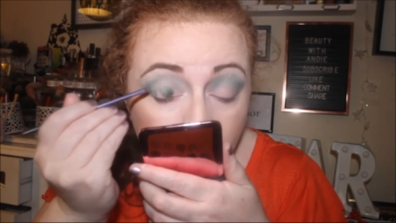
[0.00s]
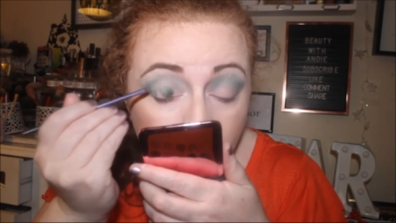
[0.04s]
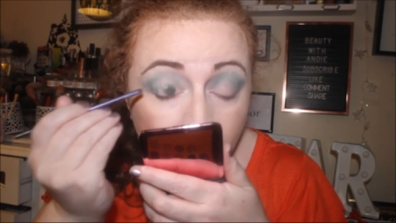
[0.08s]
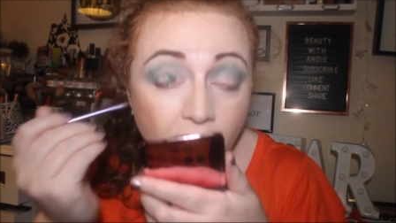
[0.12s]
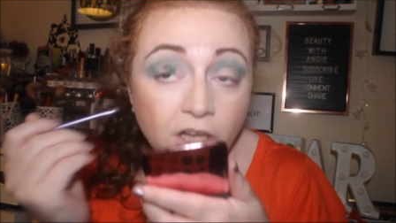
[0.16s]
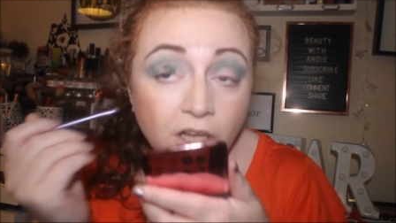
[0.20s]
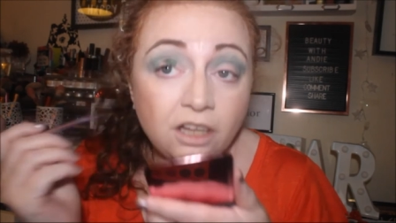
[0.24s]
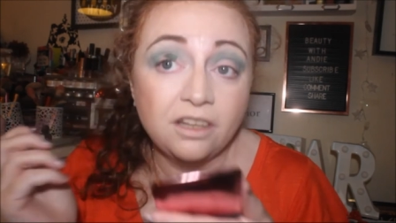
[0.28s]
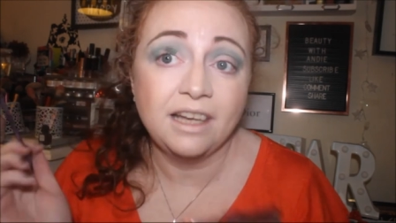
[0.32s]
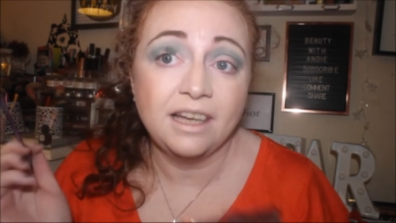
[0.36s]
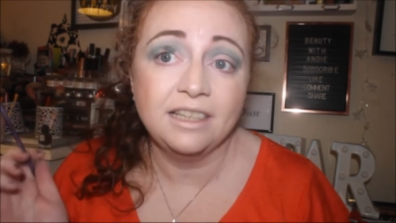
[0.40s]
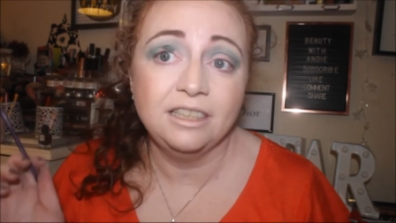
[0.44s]

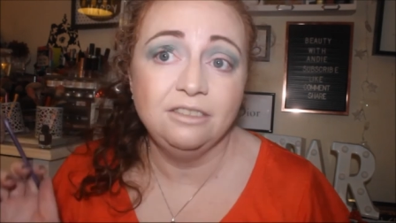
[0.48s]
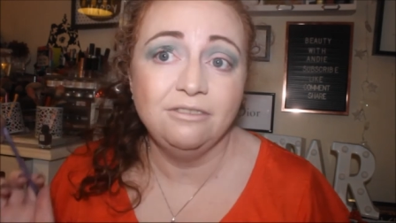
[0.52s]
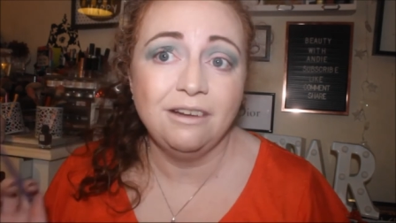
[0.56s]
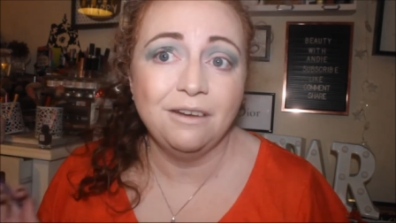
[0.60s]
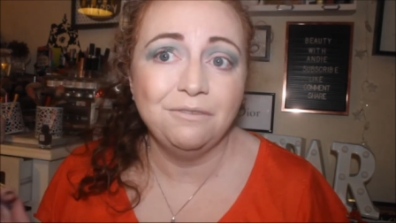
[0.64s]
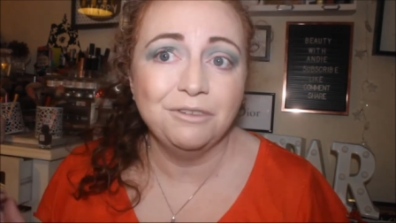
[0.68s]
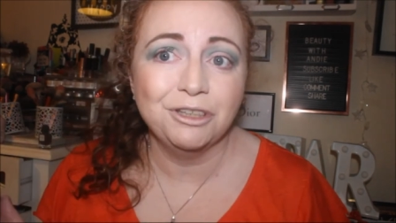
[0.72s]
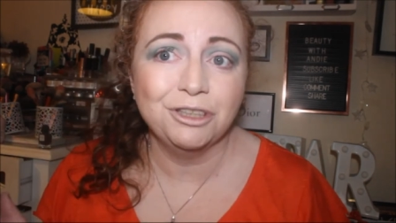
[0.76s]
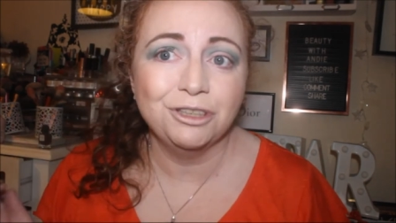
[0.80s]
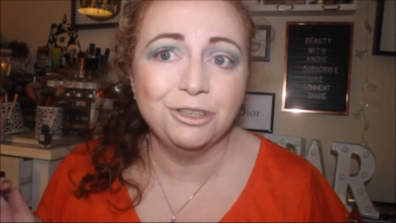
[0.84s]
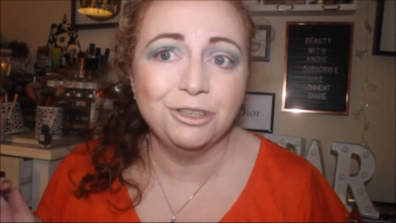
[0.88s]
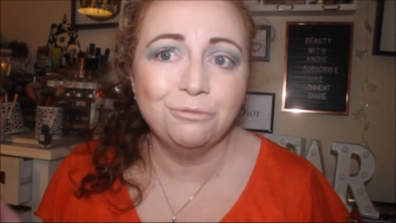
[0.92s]
Not that
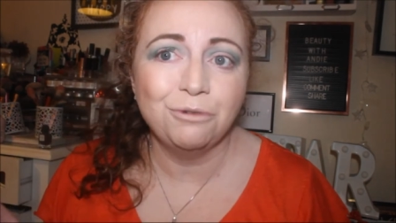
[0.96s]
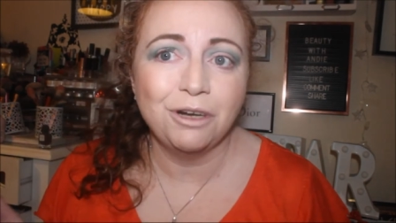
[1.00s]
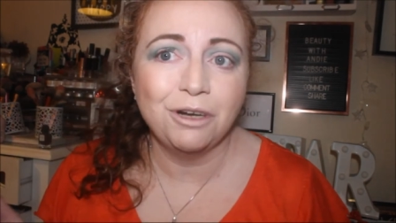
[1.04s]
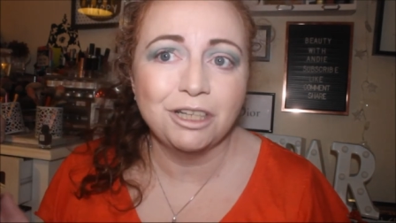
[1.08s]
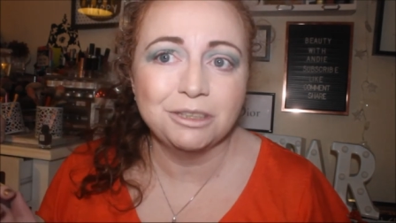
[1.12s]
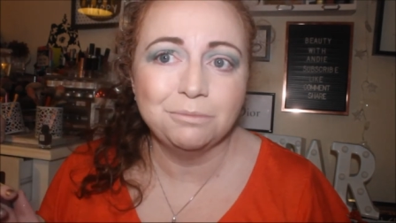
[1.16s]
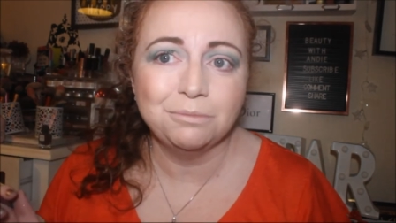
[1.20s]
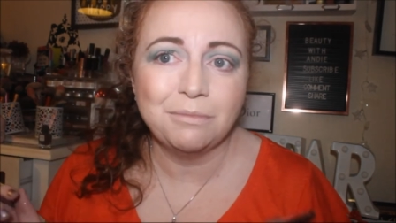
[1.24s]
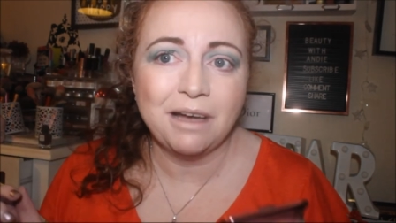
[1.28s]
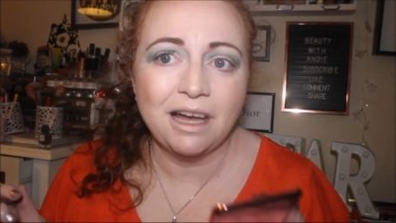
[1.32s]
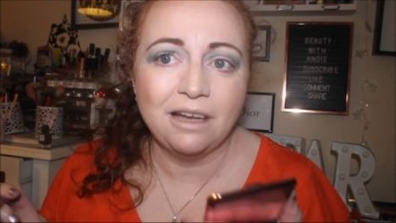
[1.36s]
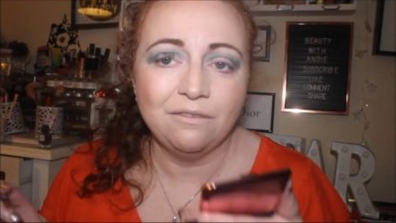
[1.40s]
you're ever going to
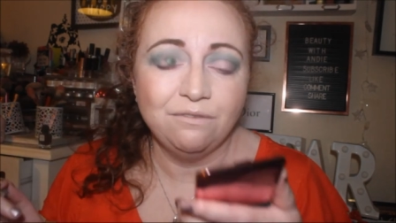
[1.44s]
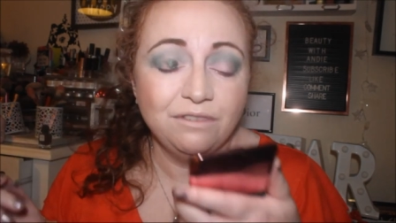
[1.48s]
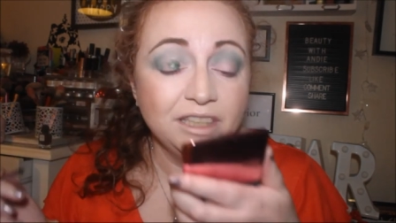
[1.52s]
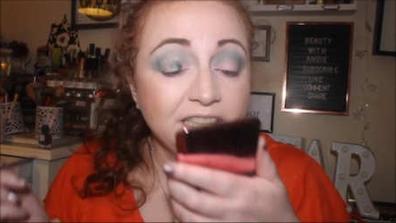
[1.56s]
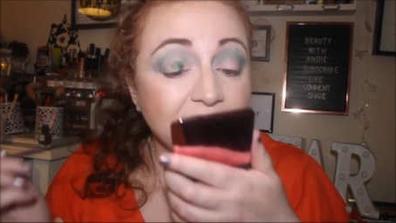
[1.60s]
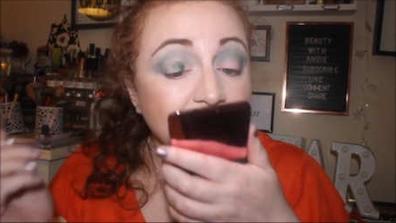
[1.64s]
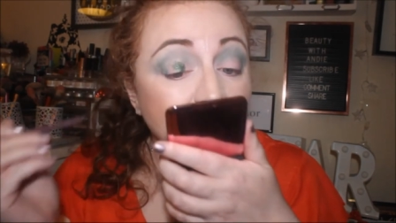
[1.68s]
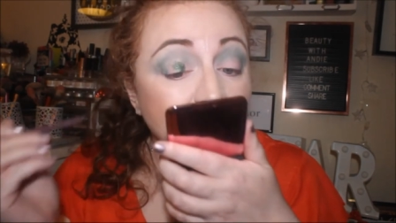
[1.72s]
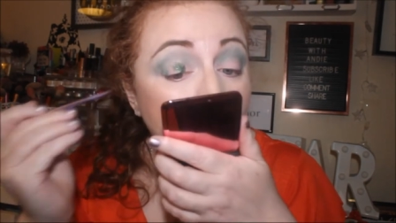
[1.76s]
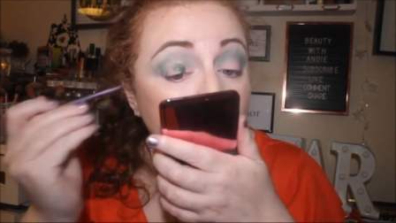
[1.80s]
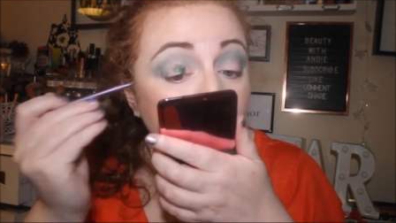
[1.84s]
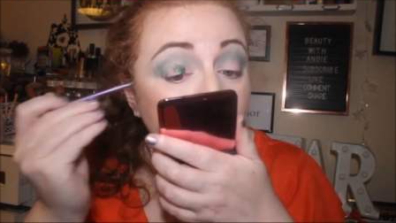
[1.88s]
watch my
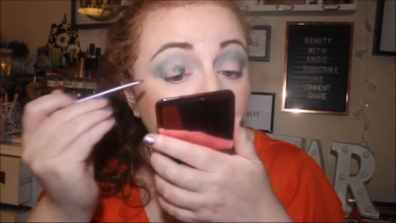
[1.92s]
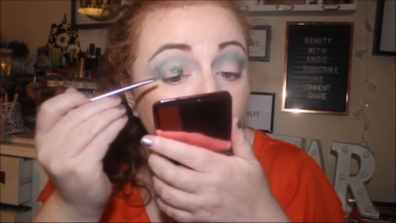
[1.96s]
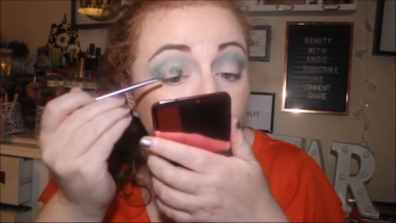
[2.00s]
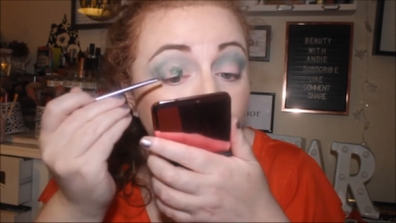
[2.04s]
video,